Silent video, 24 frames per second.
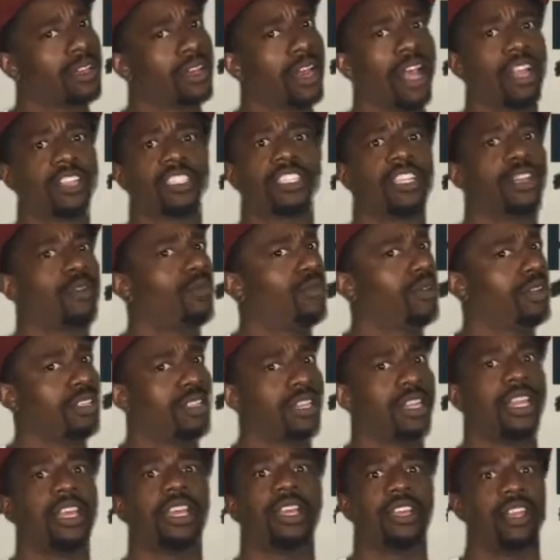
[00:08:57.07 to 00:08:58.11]
that shit was
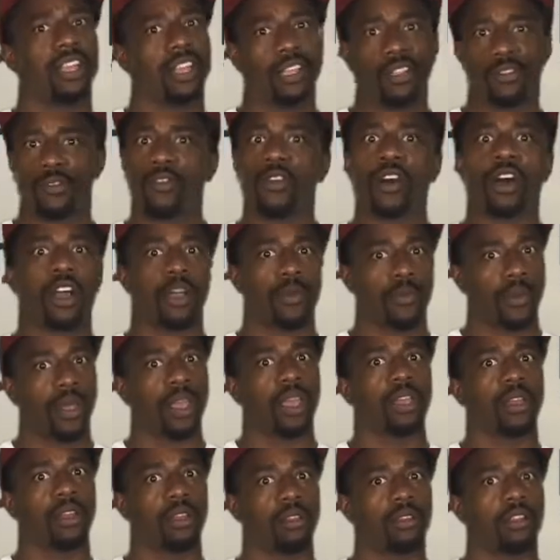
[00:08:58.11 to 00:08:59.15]
lit as fuck,
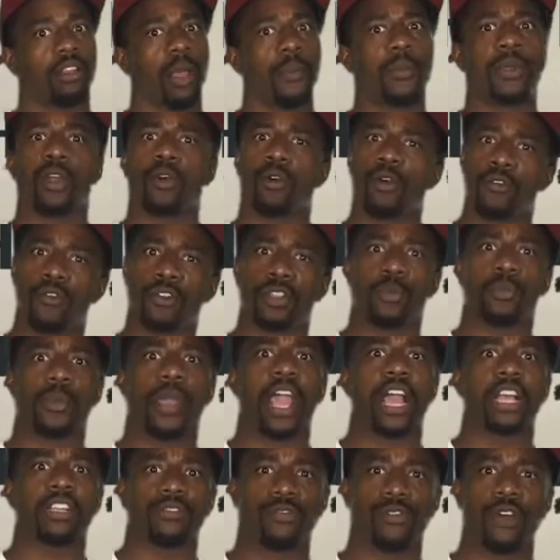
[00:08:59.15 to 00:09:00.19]
man. I've been going for the
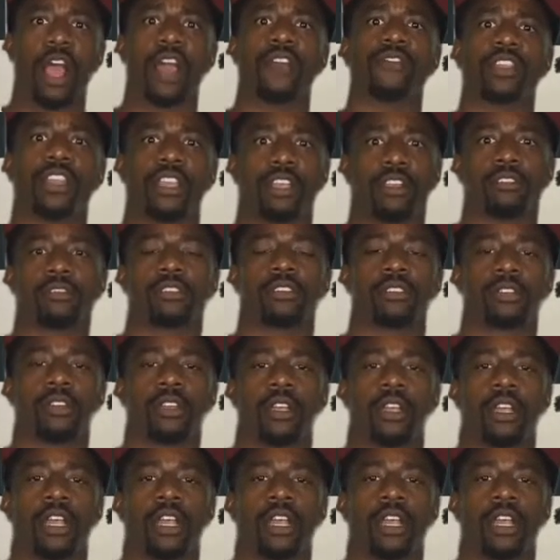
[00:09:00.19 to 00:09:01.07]
past five years.